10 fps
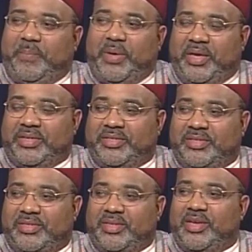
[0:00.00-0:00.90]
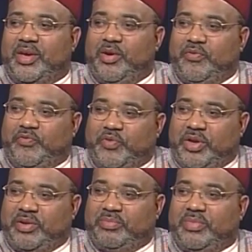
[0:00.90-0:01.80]
peace,
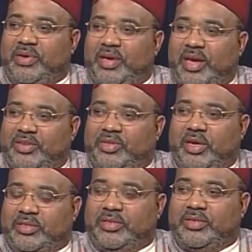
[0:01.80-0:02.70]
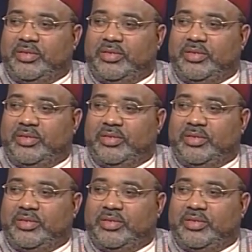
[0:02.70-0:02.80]
freedom, and justice.